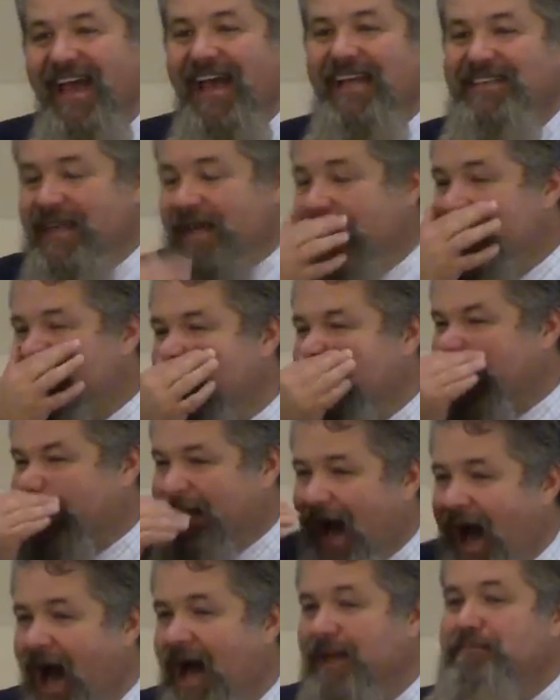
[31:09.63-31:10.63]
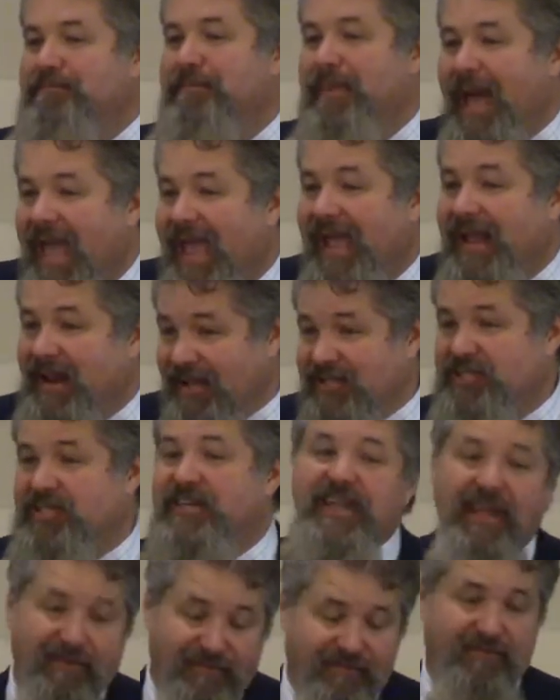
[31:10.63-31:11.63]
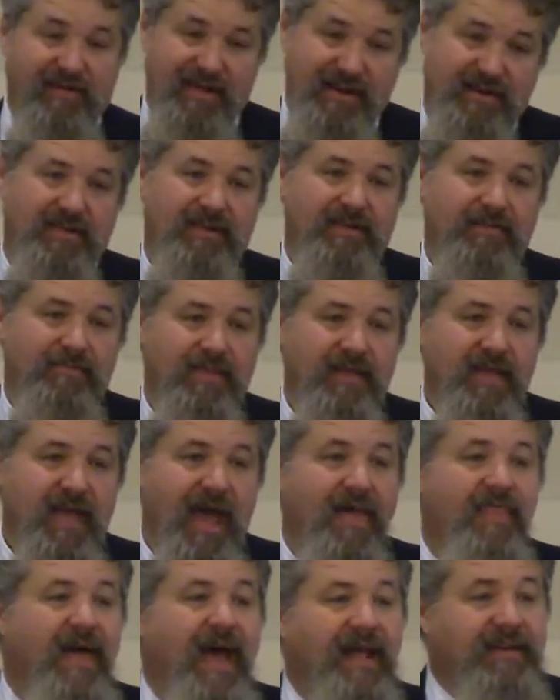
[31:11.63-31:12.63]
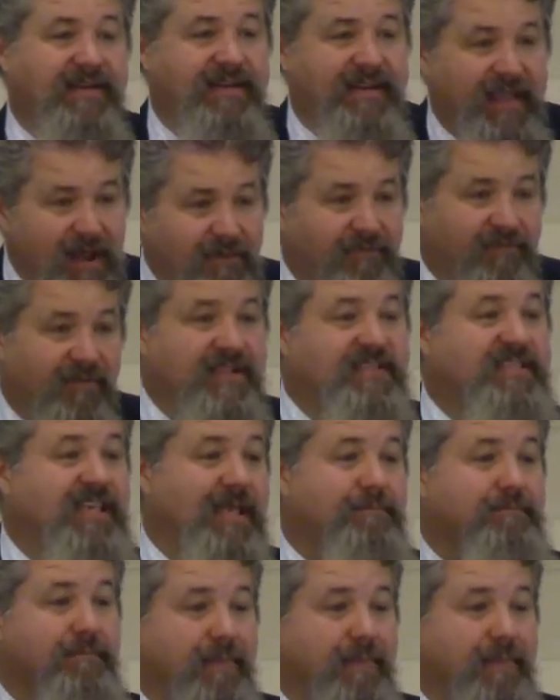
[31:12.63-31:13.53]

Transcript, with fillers: And see, God made us different. And that difference, He